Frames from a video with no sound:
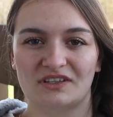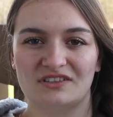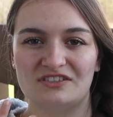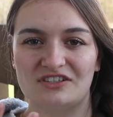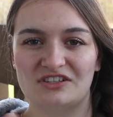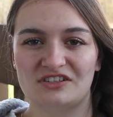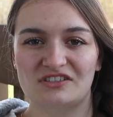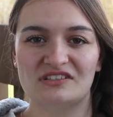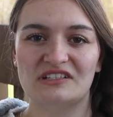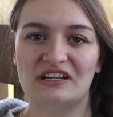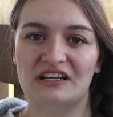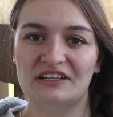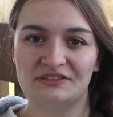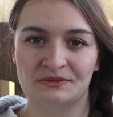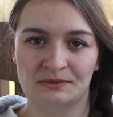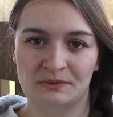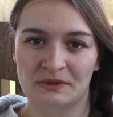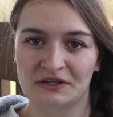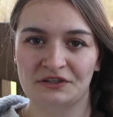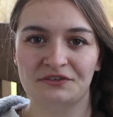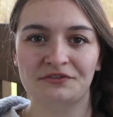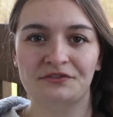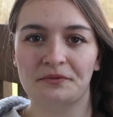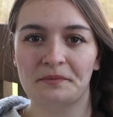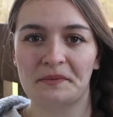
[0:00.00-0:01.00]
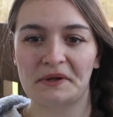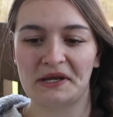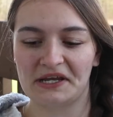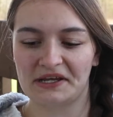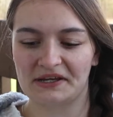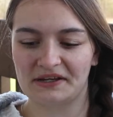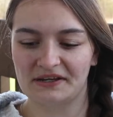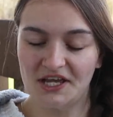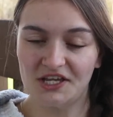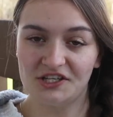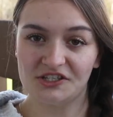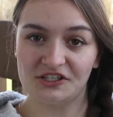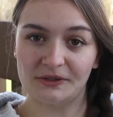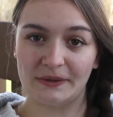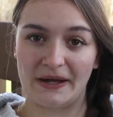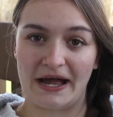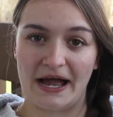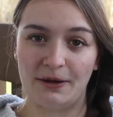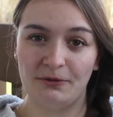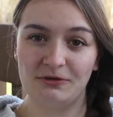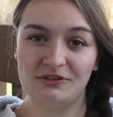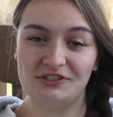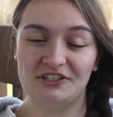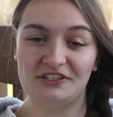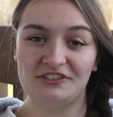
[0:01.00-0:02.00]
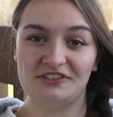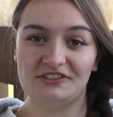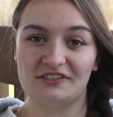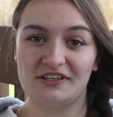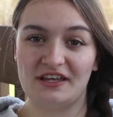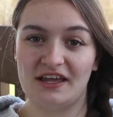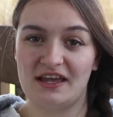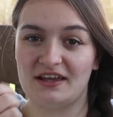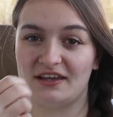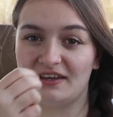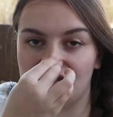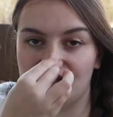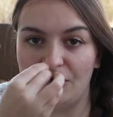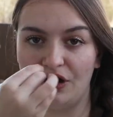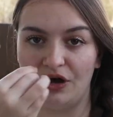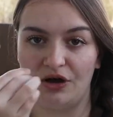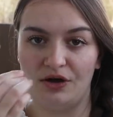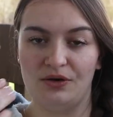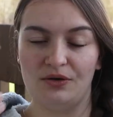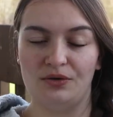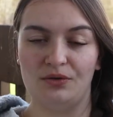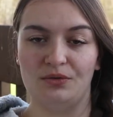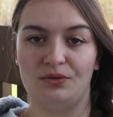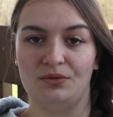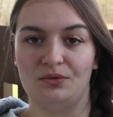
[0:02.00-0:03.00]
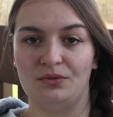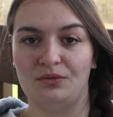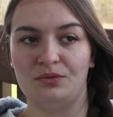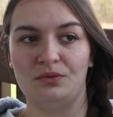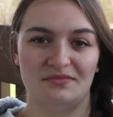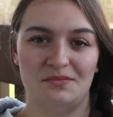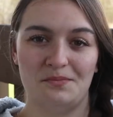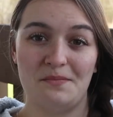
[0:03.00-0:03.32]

just doesn't work for me. So I was just like so